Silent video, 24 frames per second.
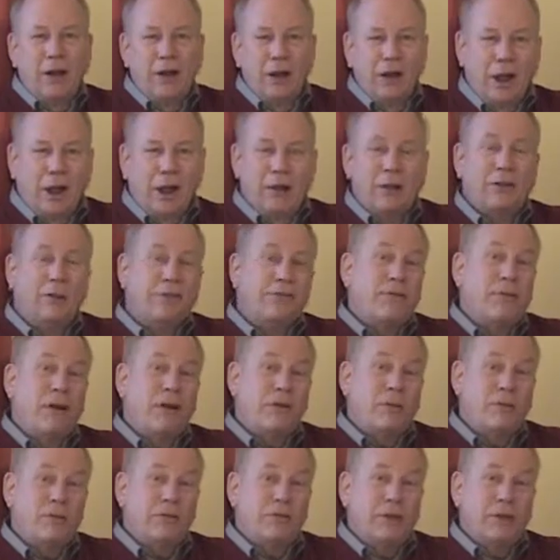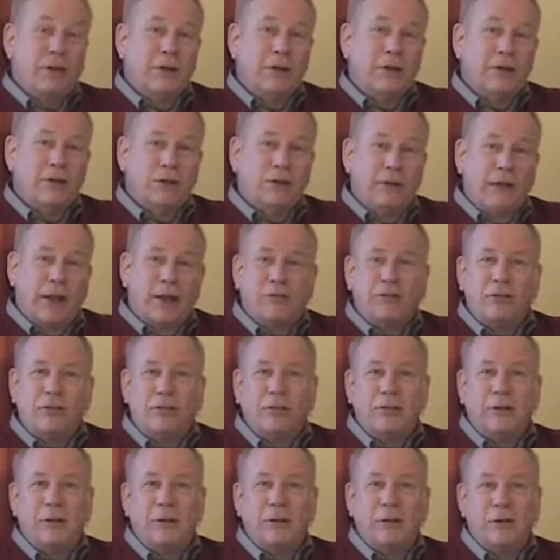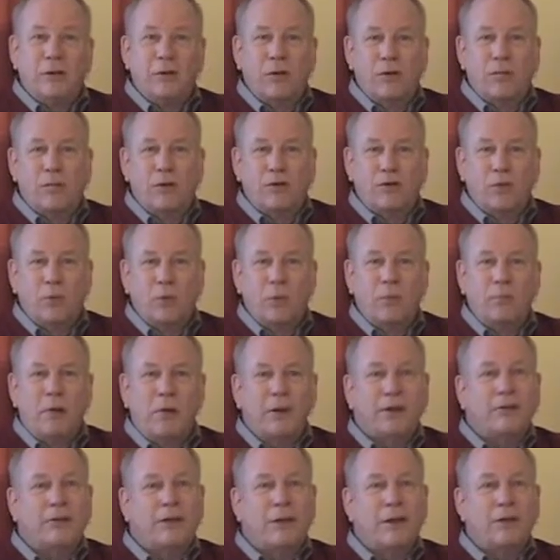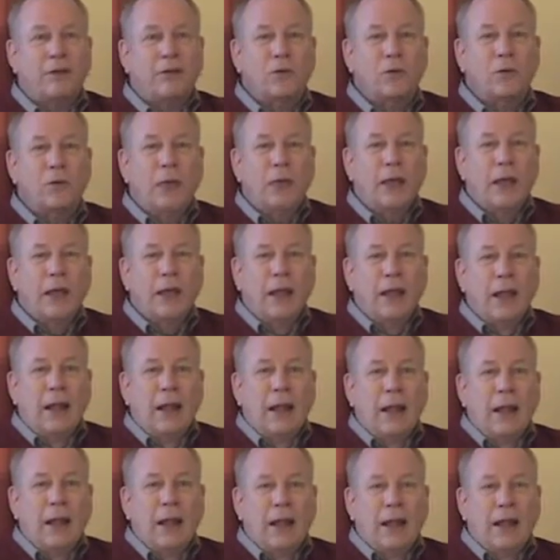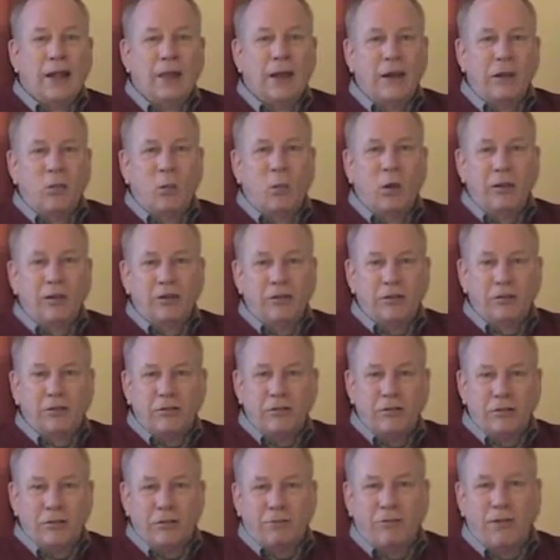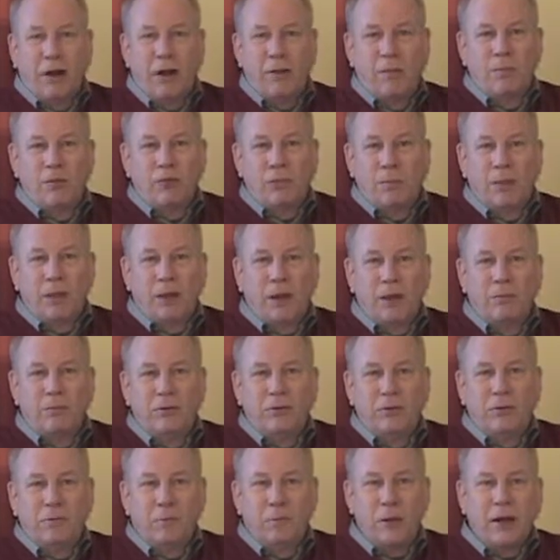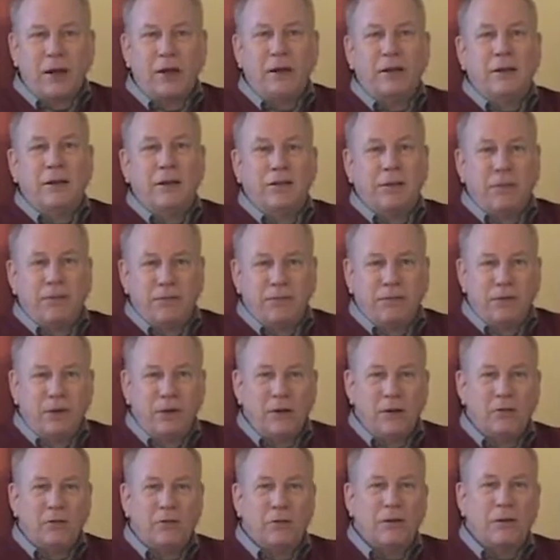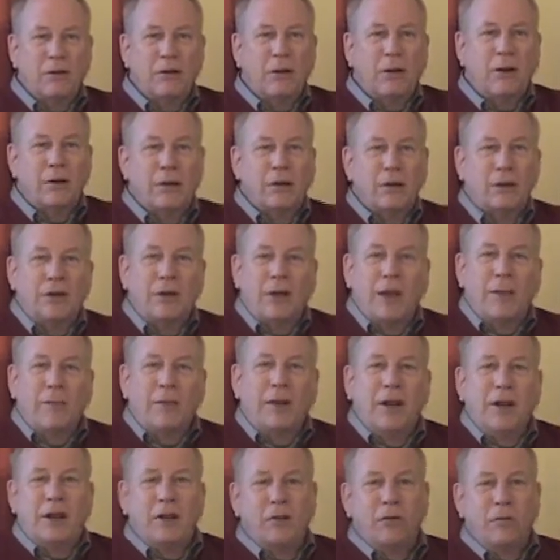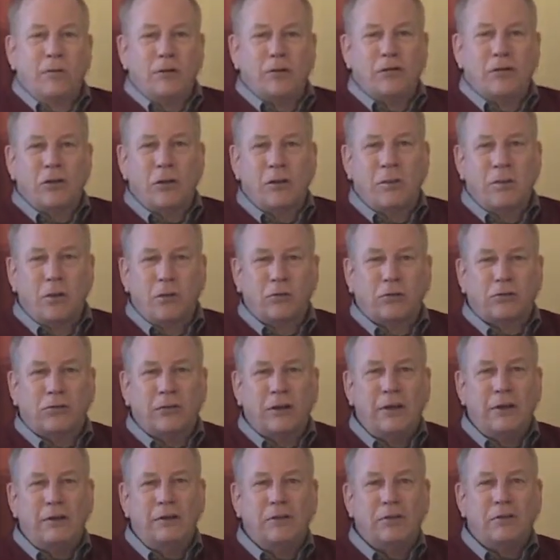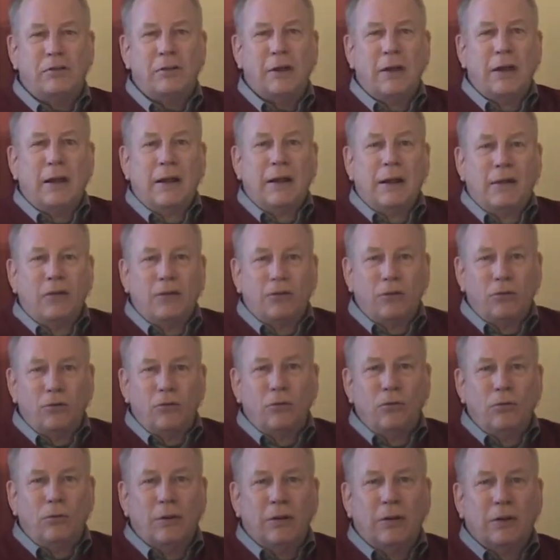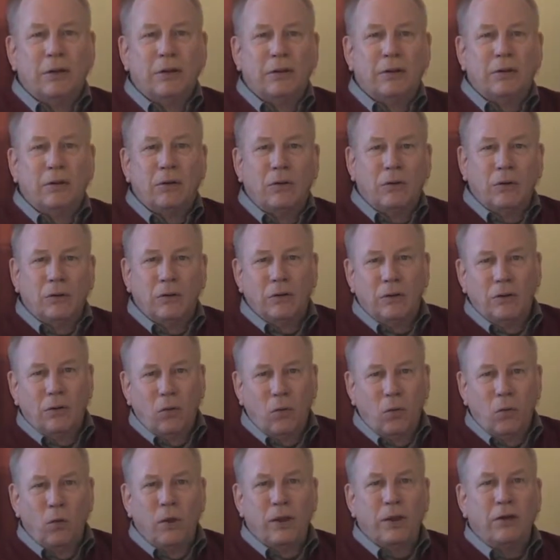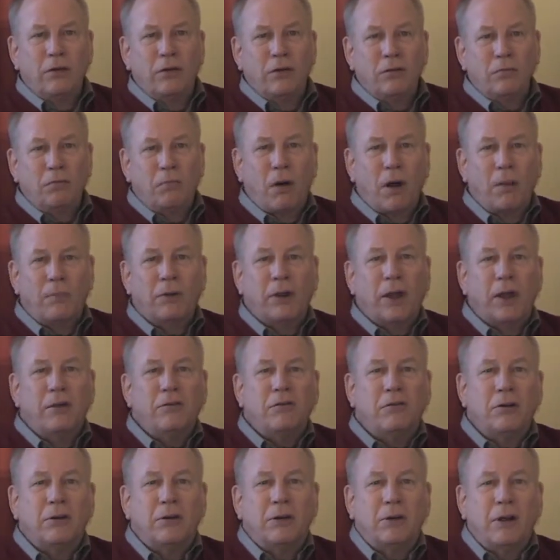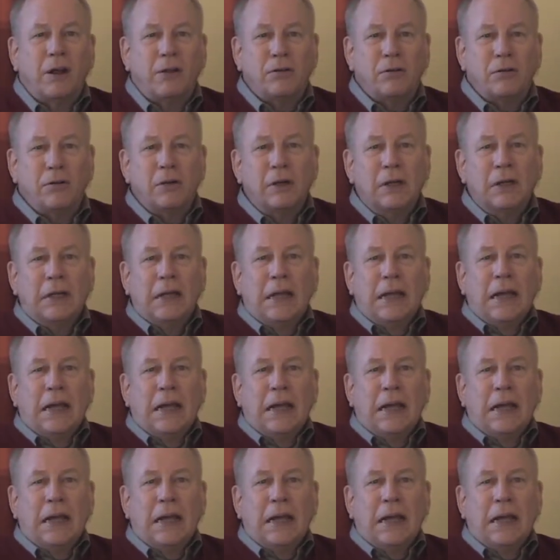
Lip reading: then lock the farmers into licensing agreements with Monsanto. And then once the farmers become dependent and their fields are contaminated with GMO seeds through wind propagation and other,